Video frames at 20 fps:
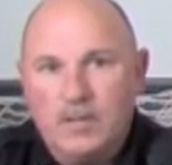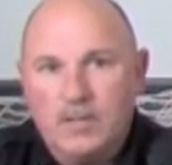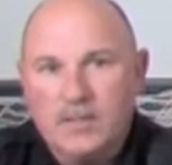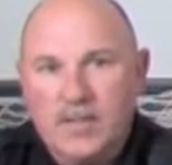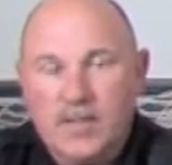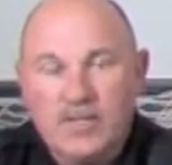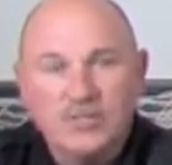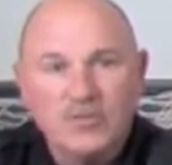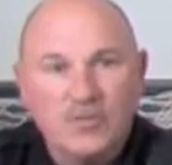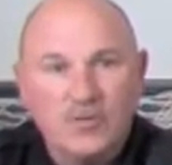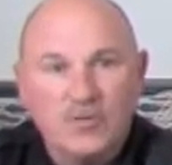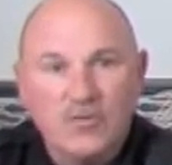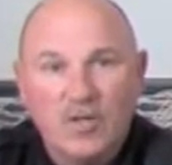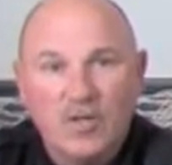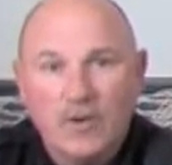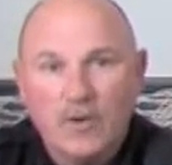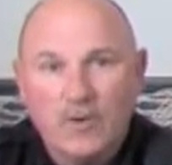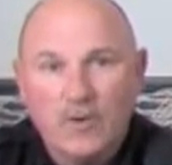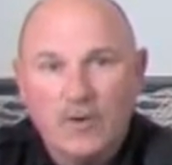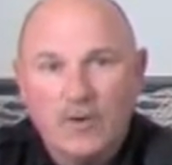test the
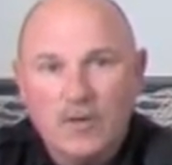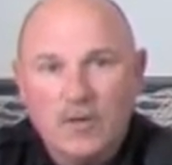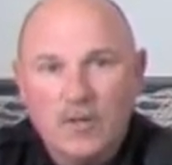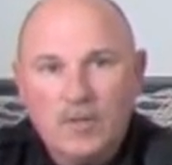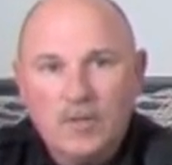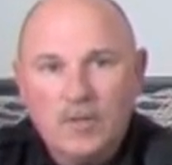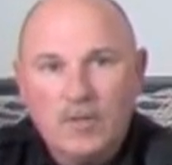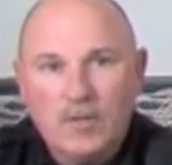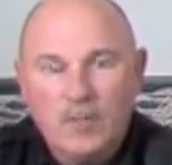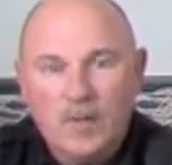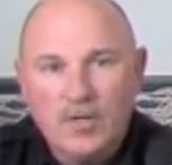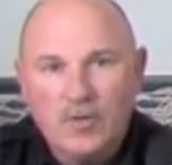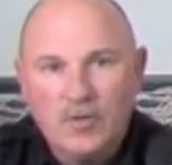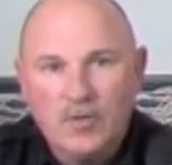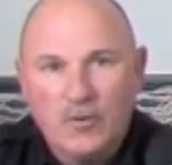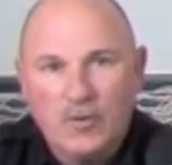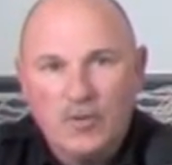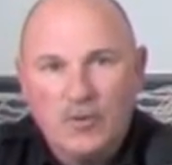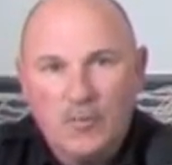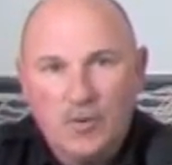cylinder to make
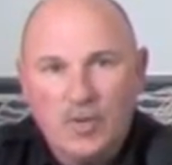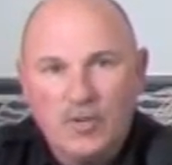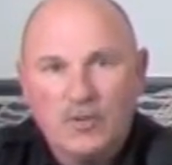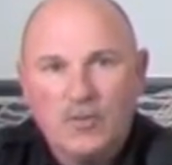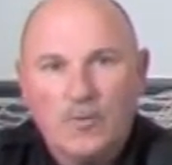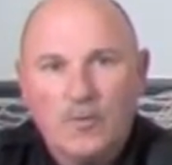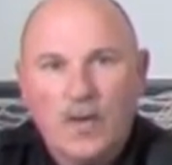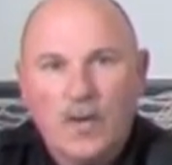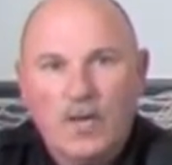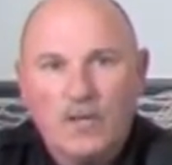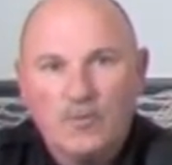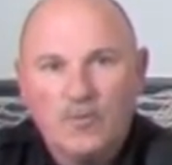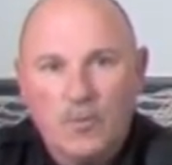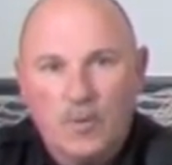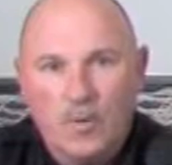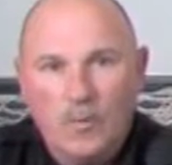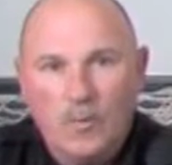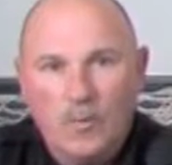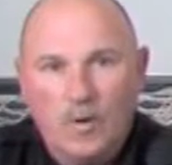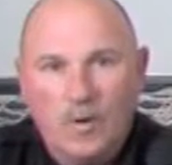sure it's pressurized
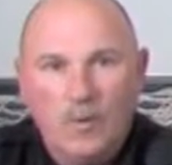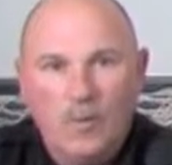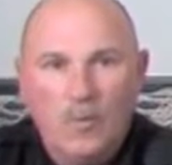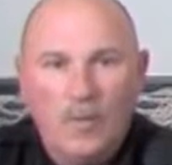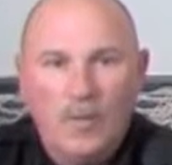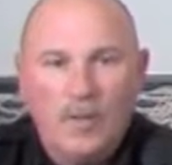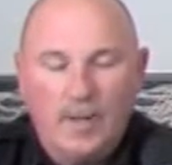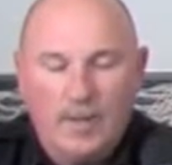where it would hold,